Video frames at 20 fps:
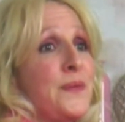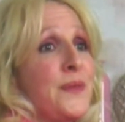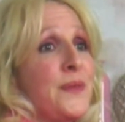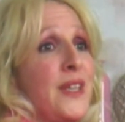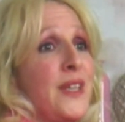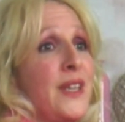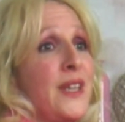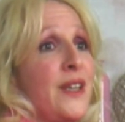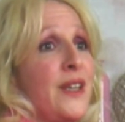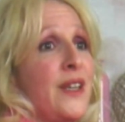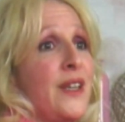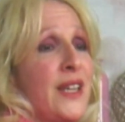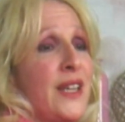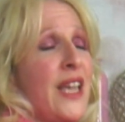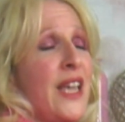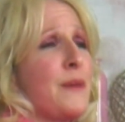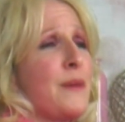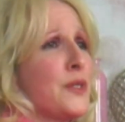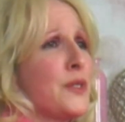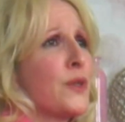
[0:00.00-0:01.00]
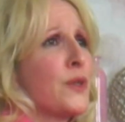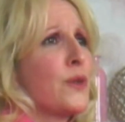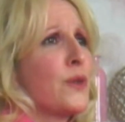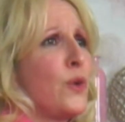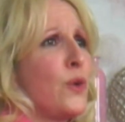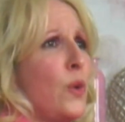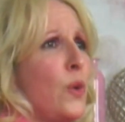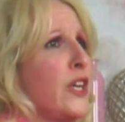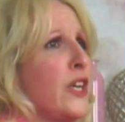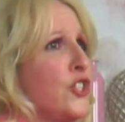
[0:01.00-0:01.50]
it came as
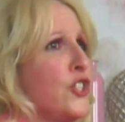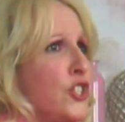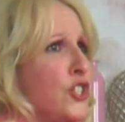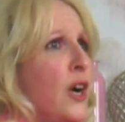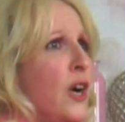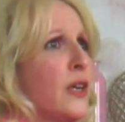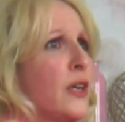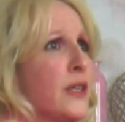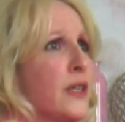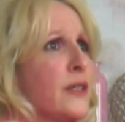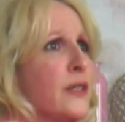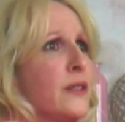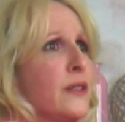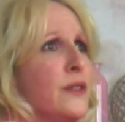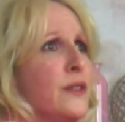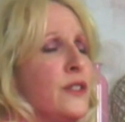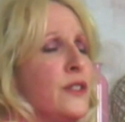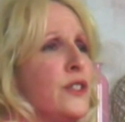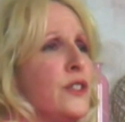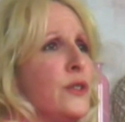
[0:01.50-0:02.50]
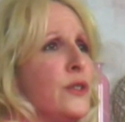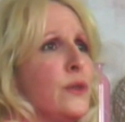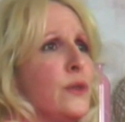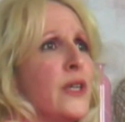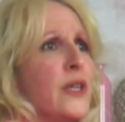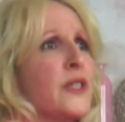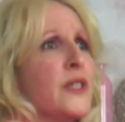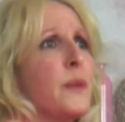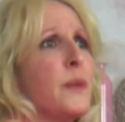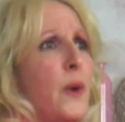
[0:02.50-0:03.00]
quite a shock to
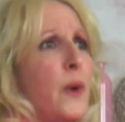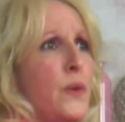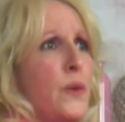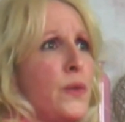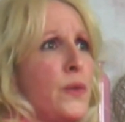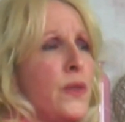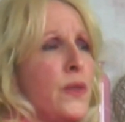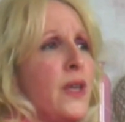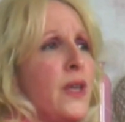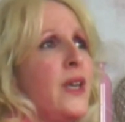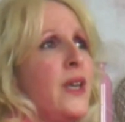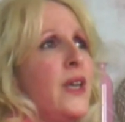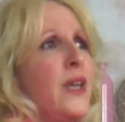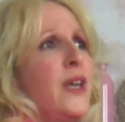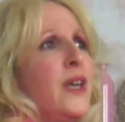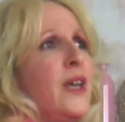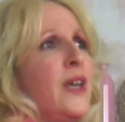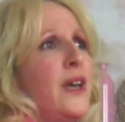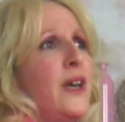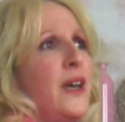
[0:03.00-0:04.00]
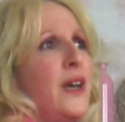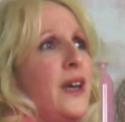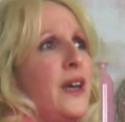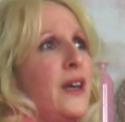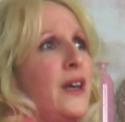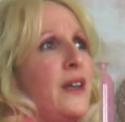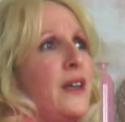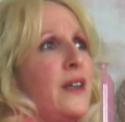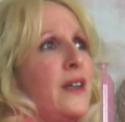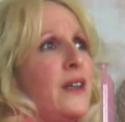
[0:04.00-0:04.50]
us both.
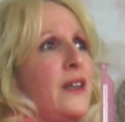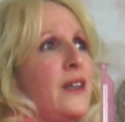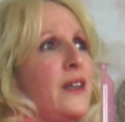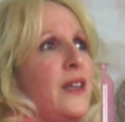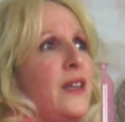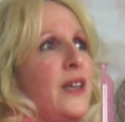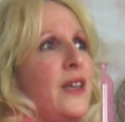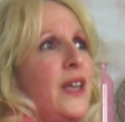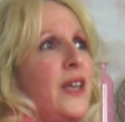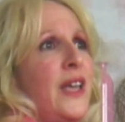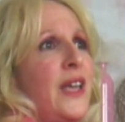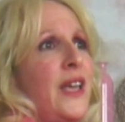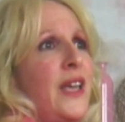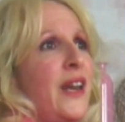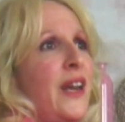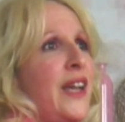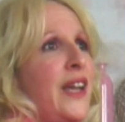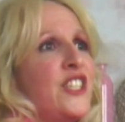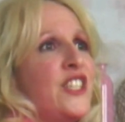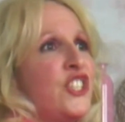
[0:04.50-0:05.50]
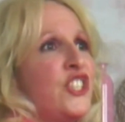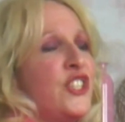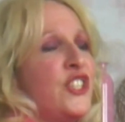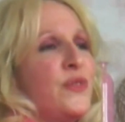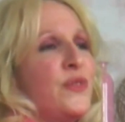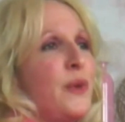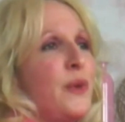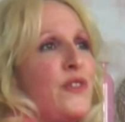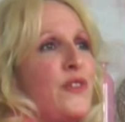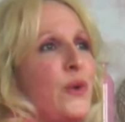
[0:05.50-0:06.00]
And I had to
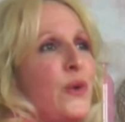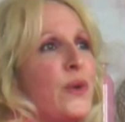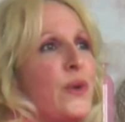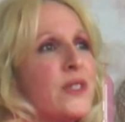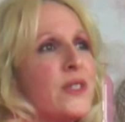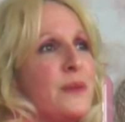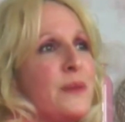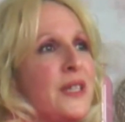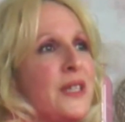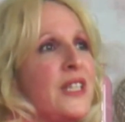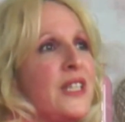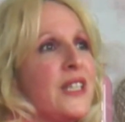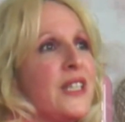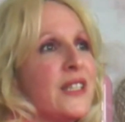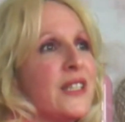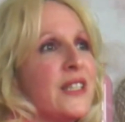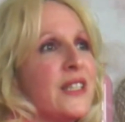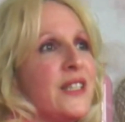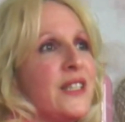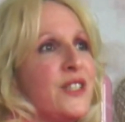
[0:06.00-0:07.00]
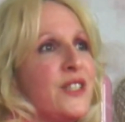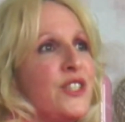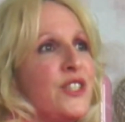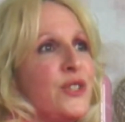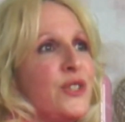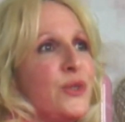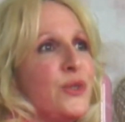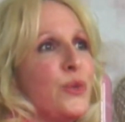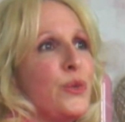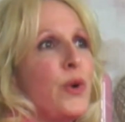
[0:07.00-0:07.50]
shift my focus immediately
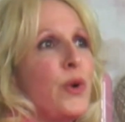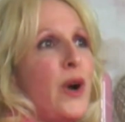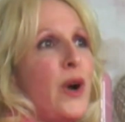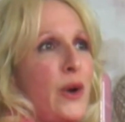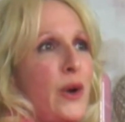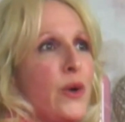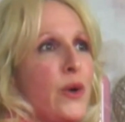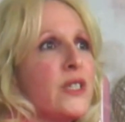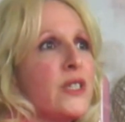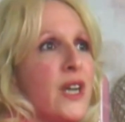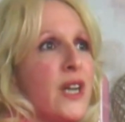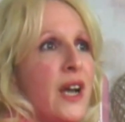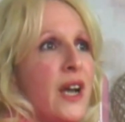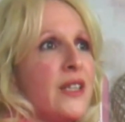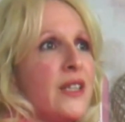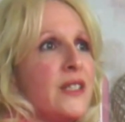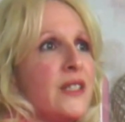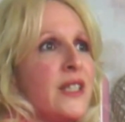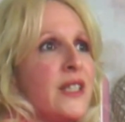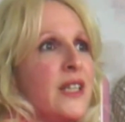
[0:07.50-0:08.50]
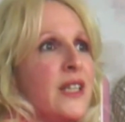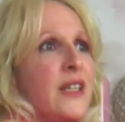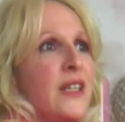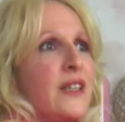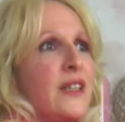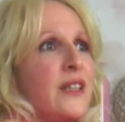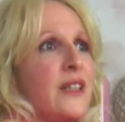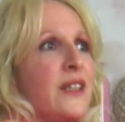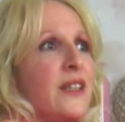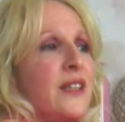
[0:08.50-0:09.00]
to
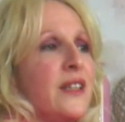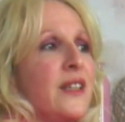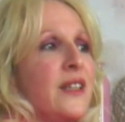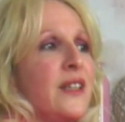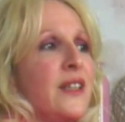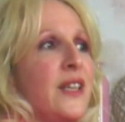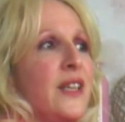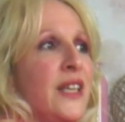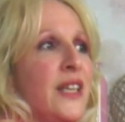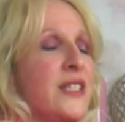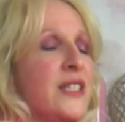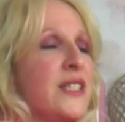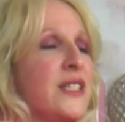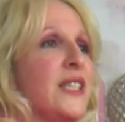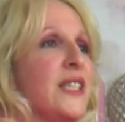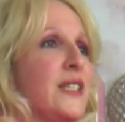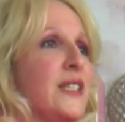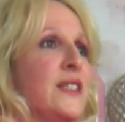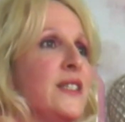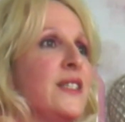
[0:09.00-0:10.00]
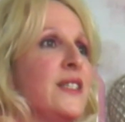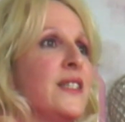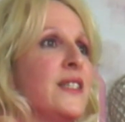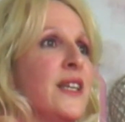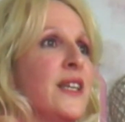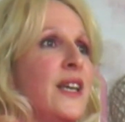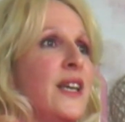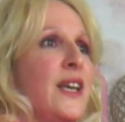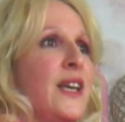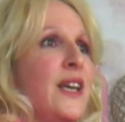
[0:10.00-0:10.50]
prioritizing his needs.
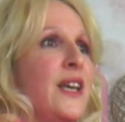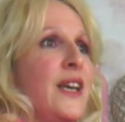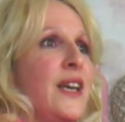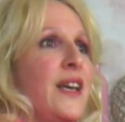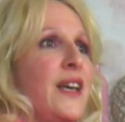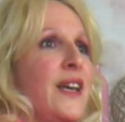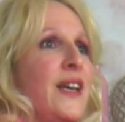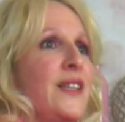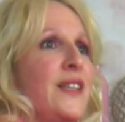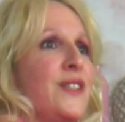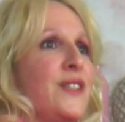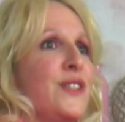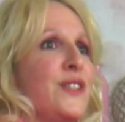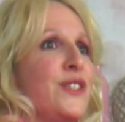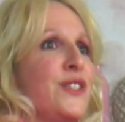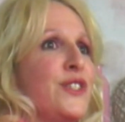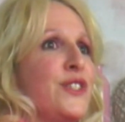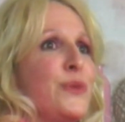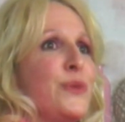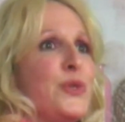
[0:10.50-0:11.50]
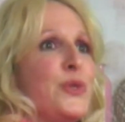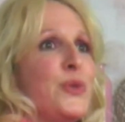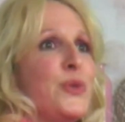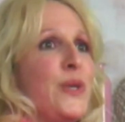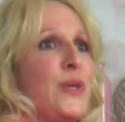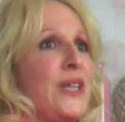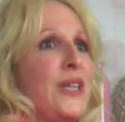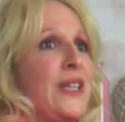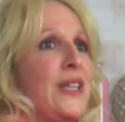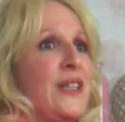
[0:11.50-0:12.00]
So
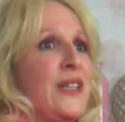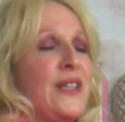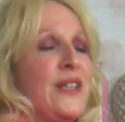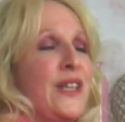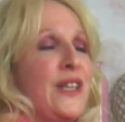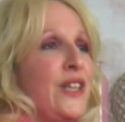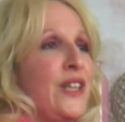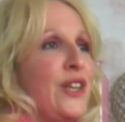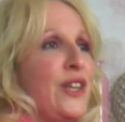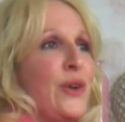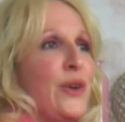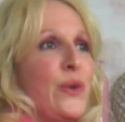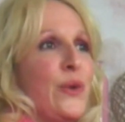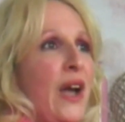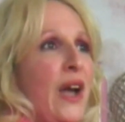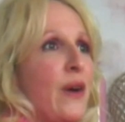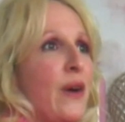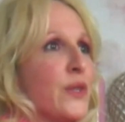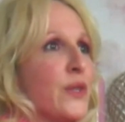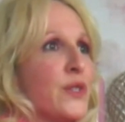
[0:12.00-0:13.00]
between, countless